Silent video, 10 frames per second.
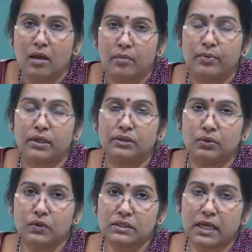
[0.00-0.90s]
but
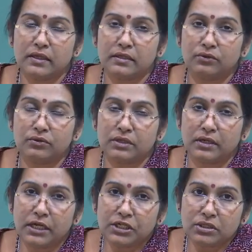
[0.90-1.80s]
those
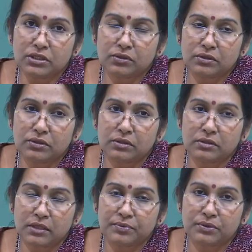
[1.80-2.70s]

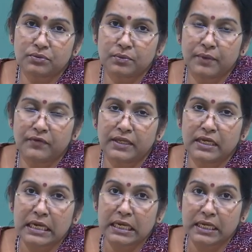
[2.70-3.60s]
relationships should be very
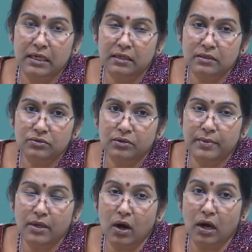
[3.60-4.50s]
clear, should
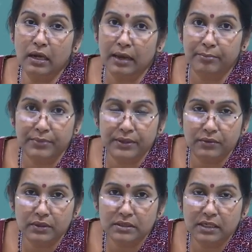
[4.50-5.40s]
be
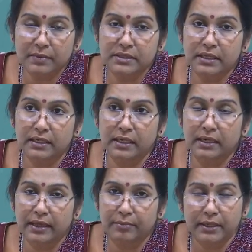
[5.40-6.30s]
unambiguous. That means any
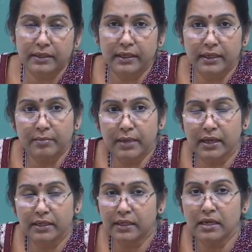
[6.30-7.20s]
layman,
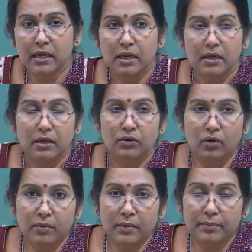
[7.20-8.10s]
any
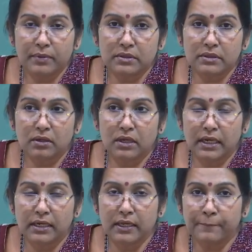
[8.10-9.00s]
normal person or
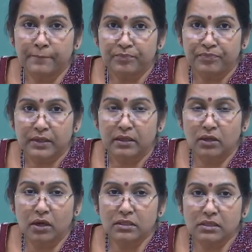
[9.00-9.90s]
any
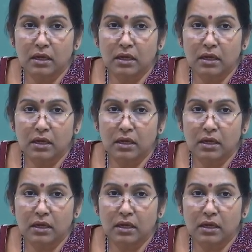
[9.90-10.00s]
non